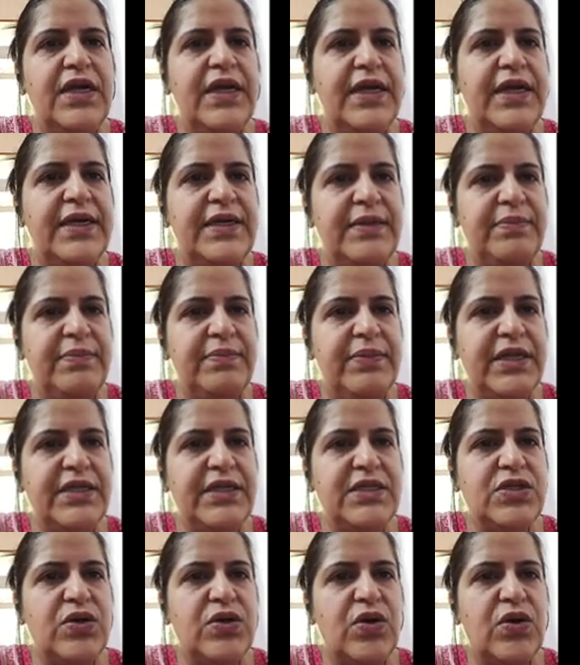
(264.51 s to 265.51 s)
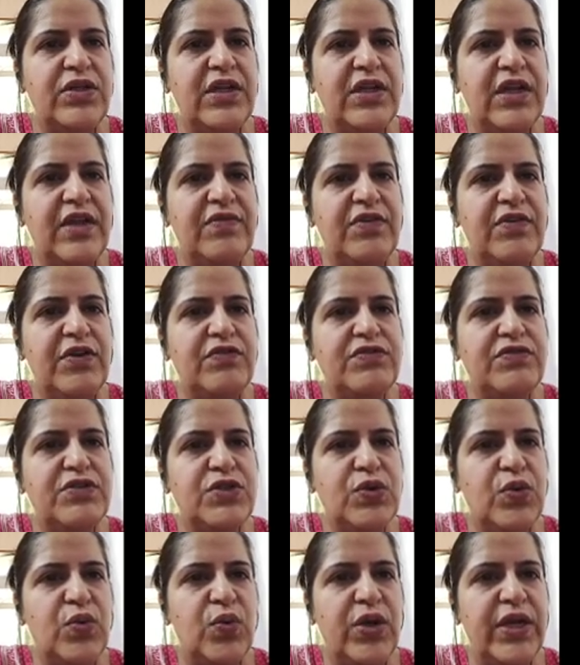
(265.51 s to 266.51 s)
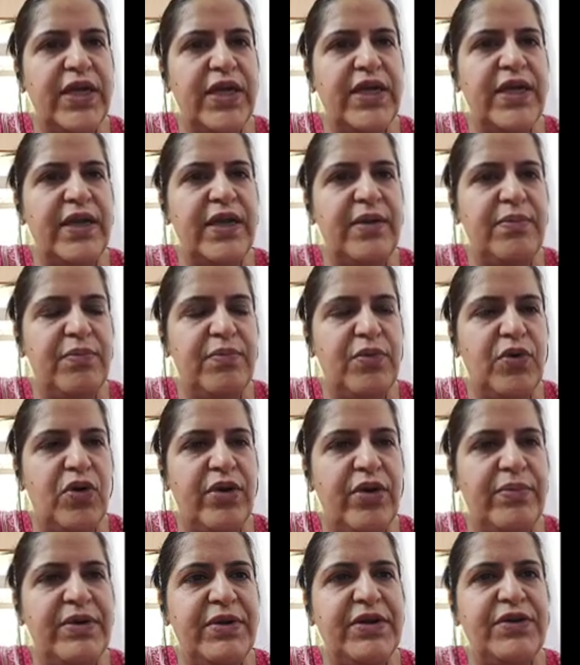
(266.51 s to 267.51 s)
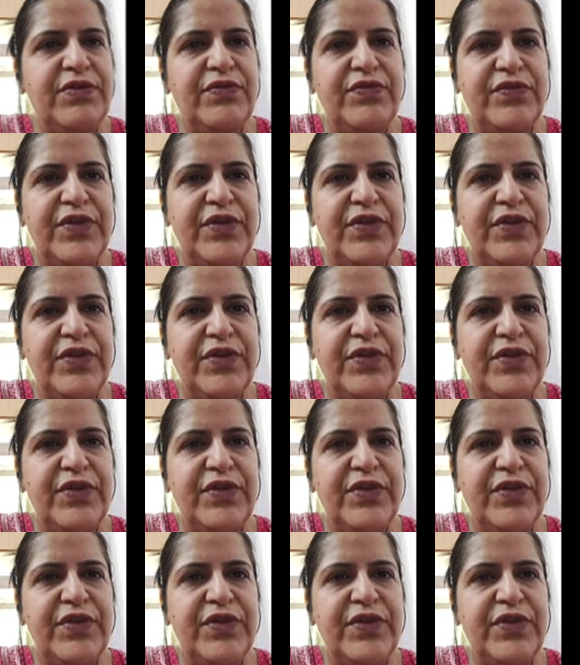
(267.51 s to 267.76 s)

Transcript: It depends on the level of schooling, employment,